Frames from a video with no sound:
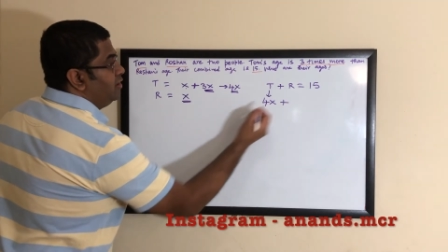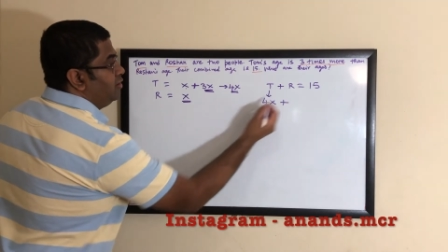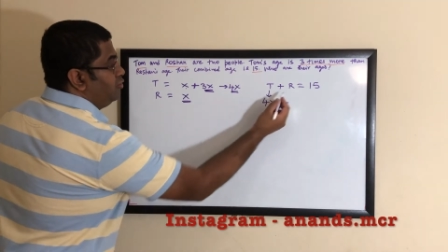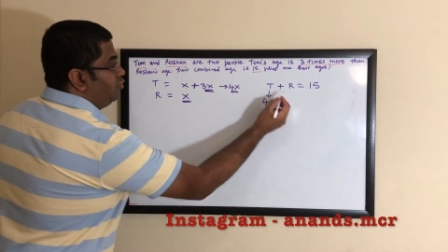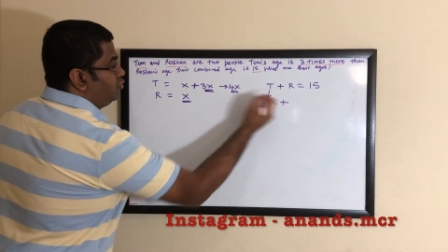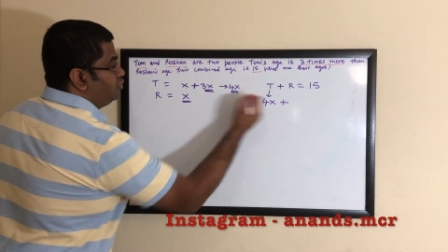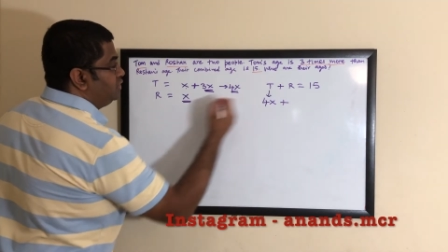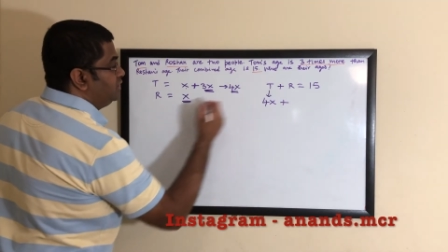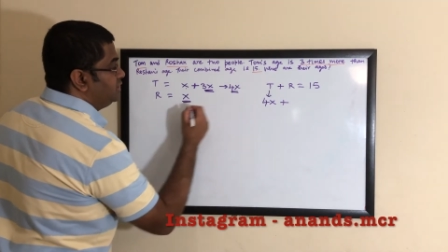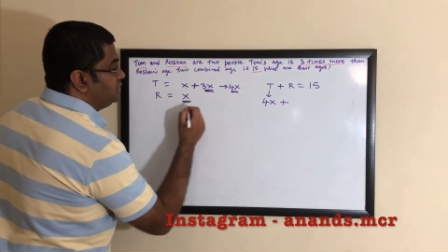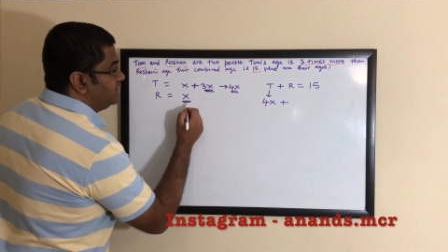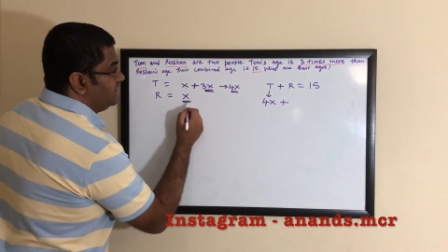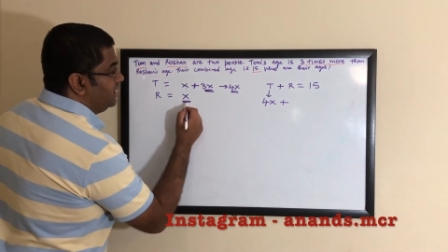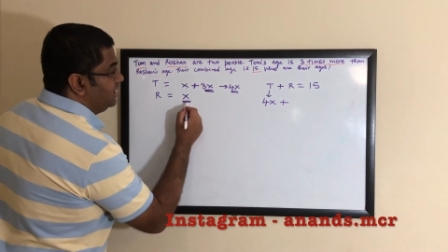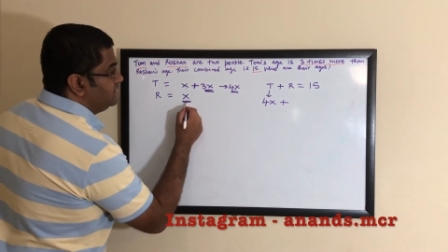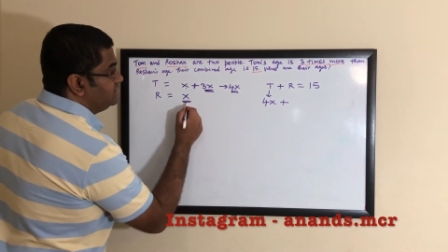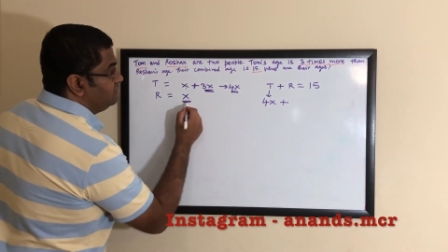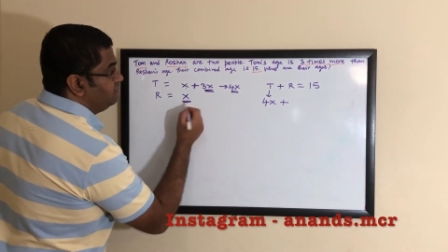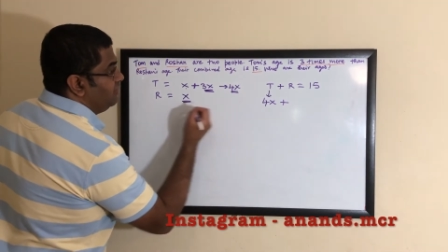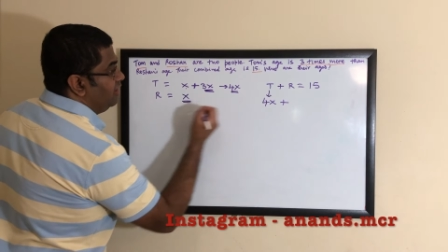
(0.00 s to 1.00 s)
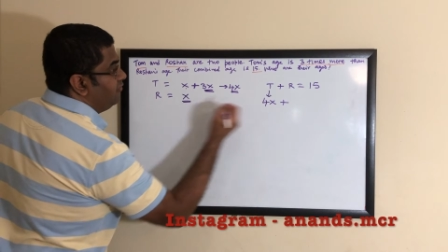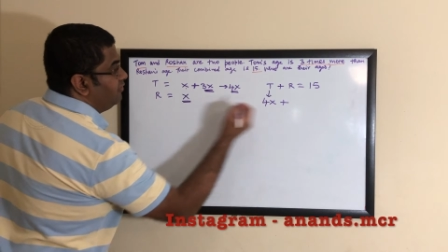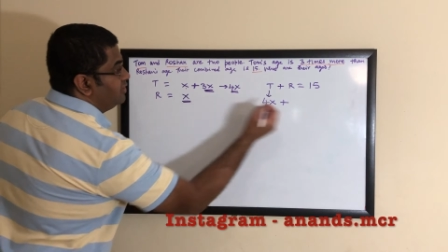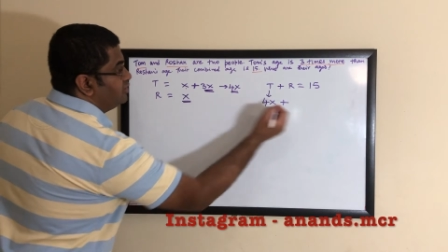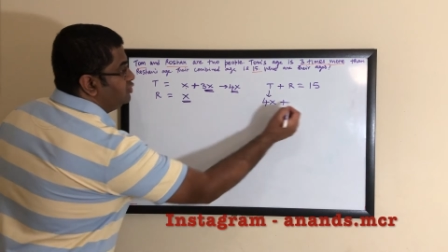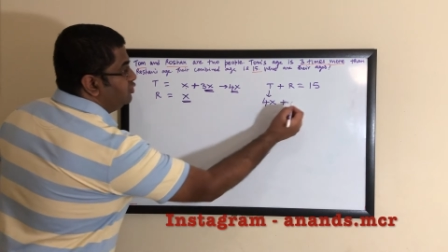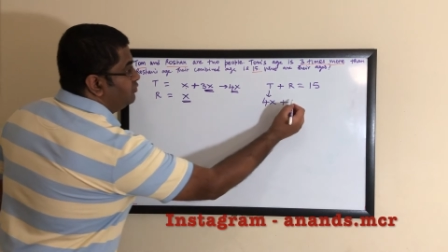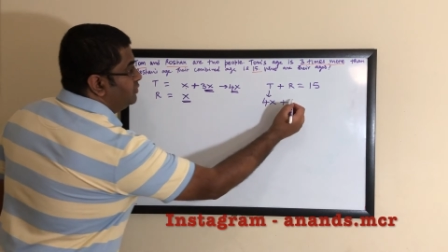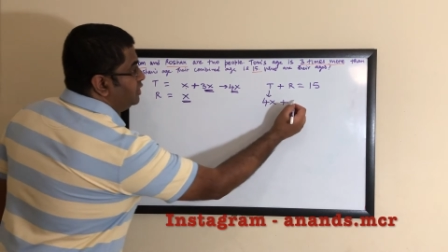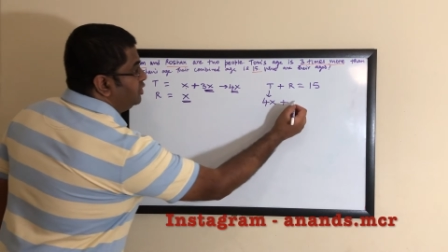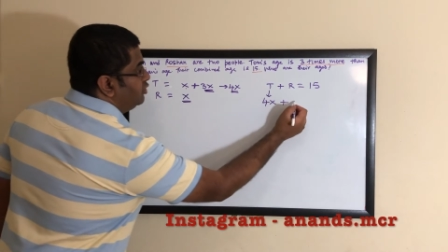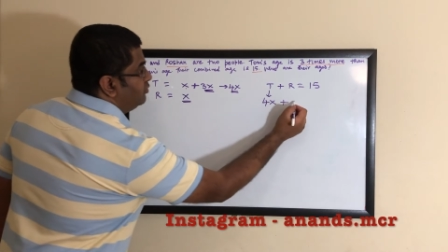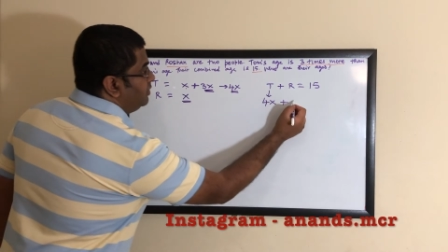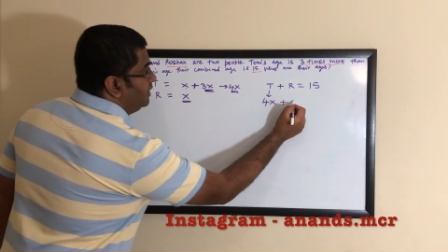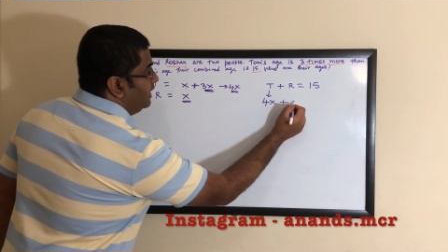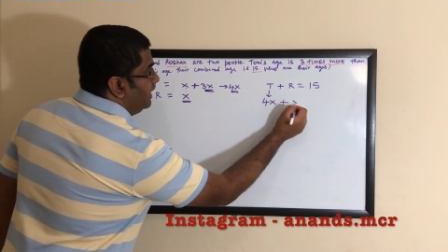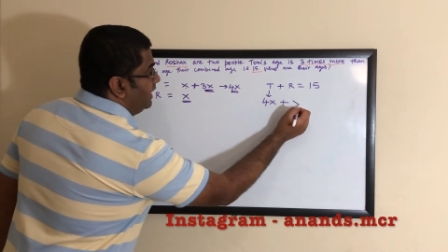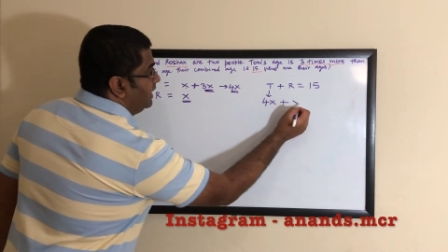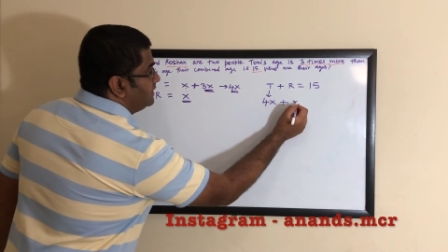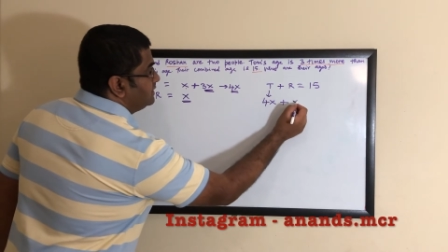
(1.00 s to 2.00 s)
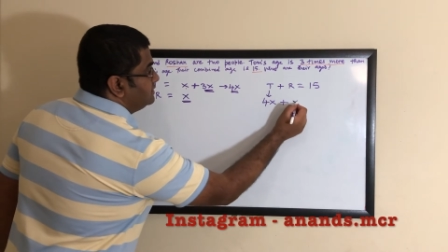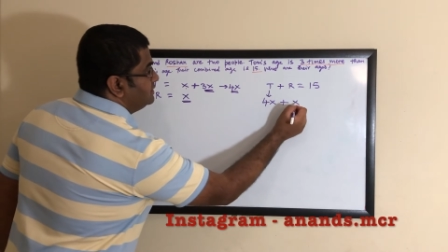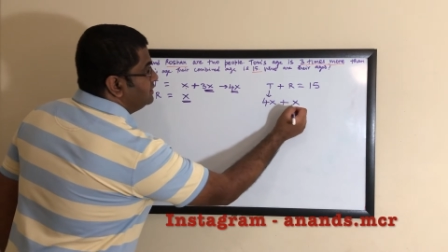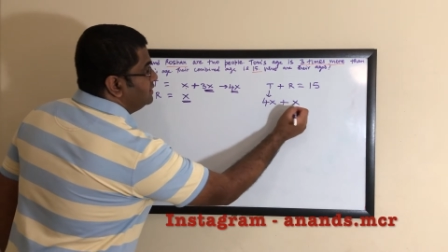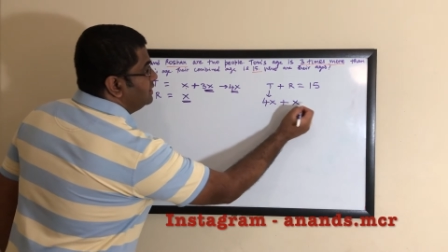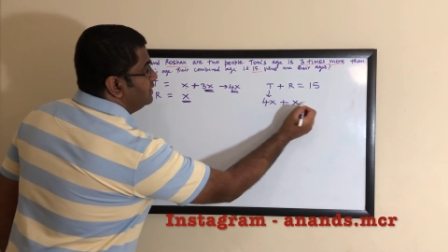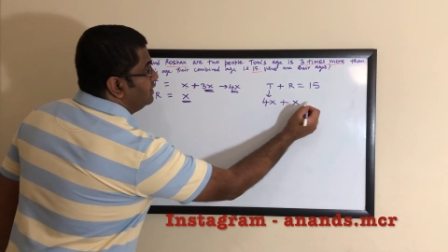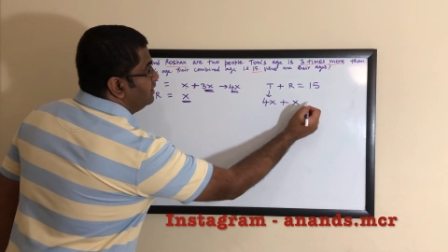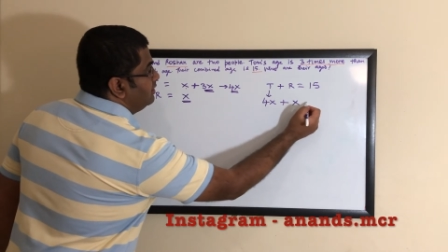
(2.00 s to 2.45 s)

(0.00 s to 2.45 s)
Roshan's age, we have assumed it to be x,